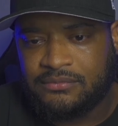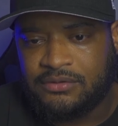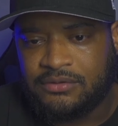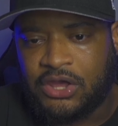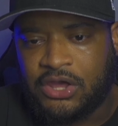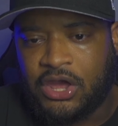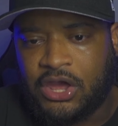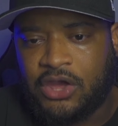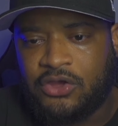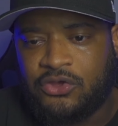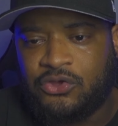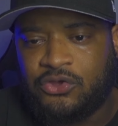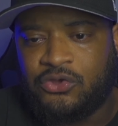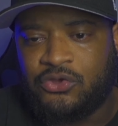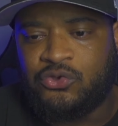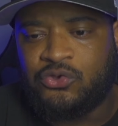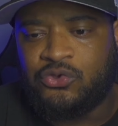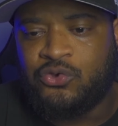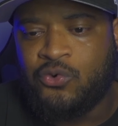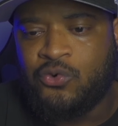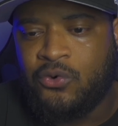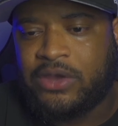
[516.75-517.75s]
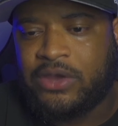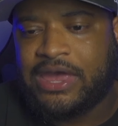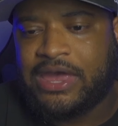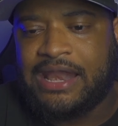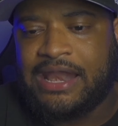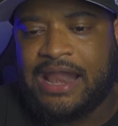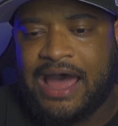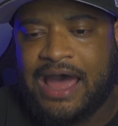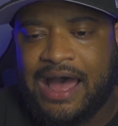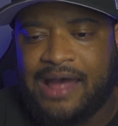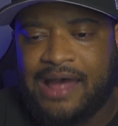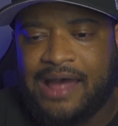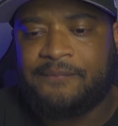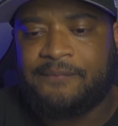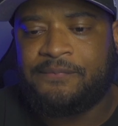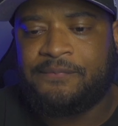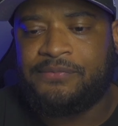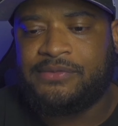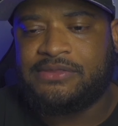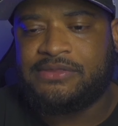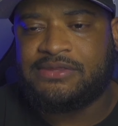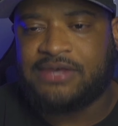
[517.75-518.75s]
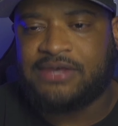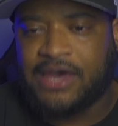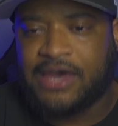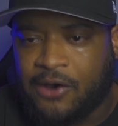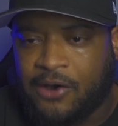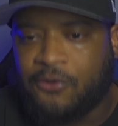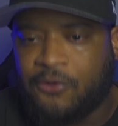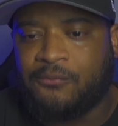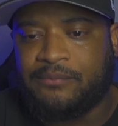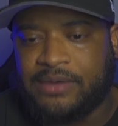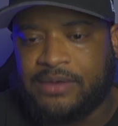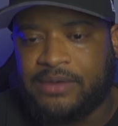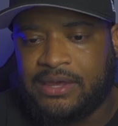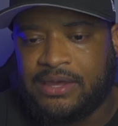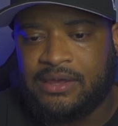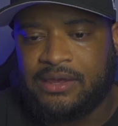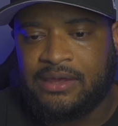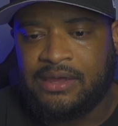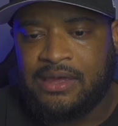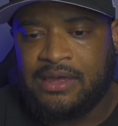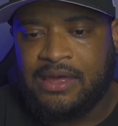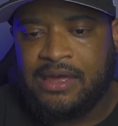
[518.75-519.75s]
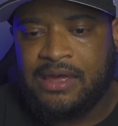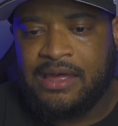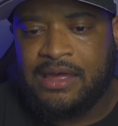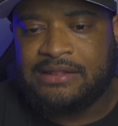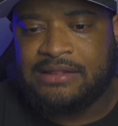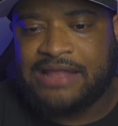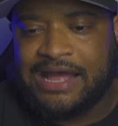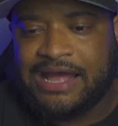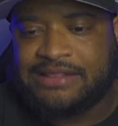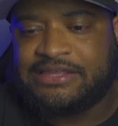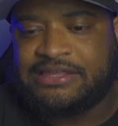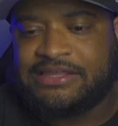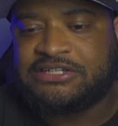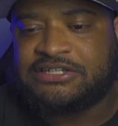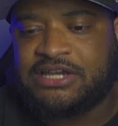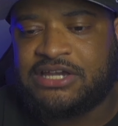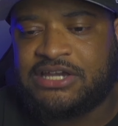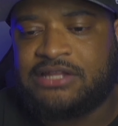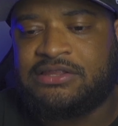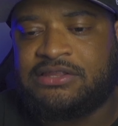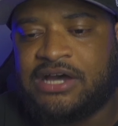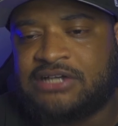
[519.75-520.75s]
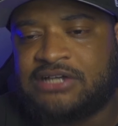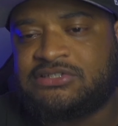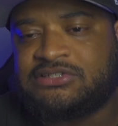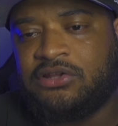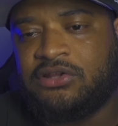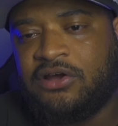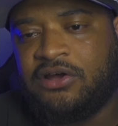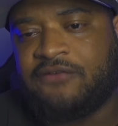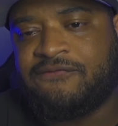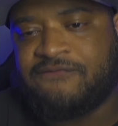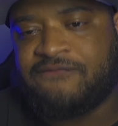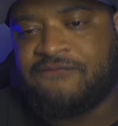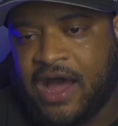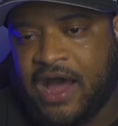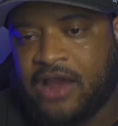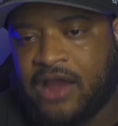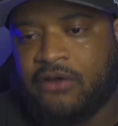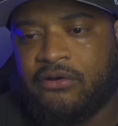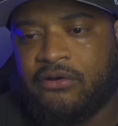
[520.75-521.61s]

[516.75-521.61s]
You cannot tell me that this shit doesn't look fire